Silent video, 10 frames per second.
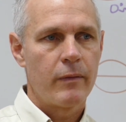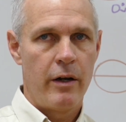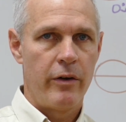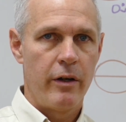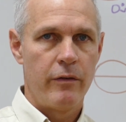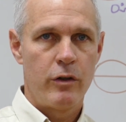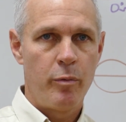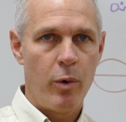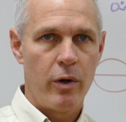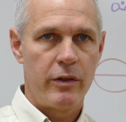area of
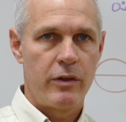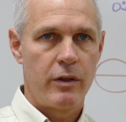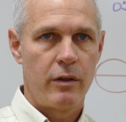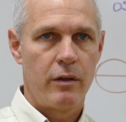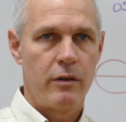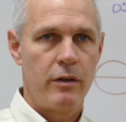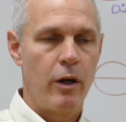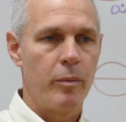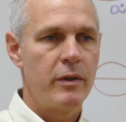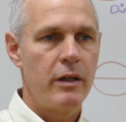sports to
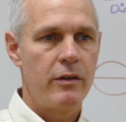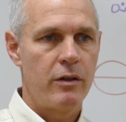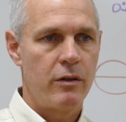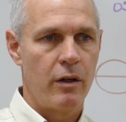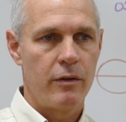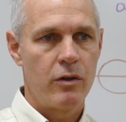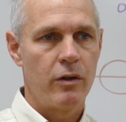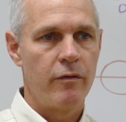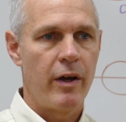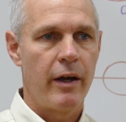help teach
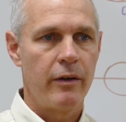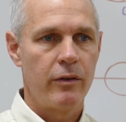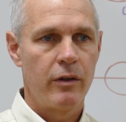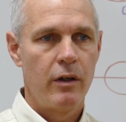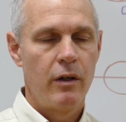certain values.